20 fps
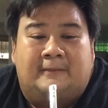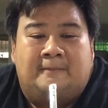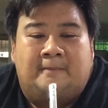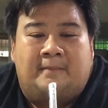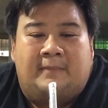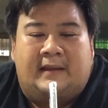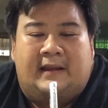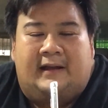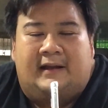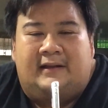
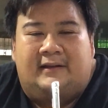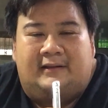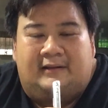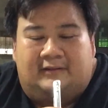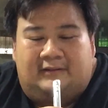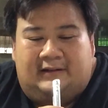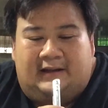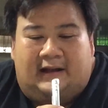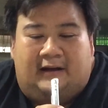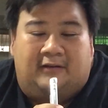and
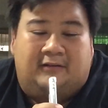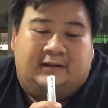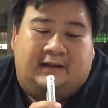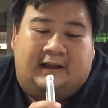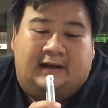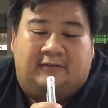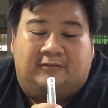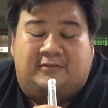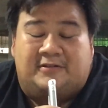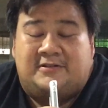now they
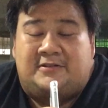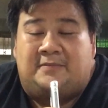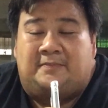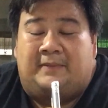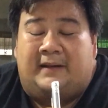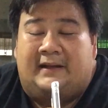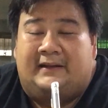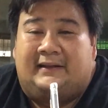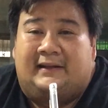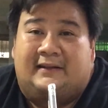have
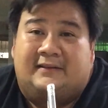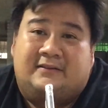kusipata.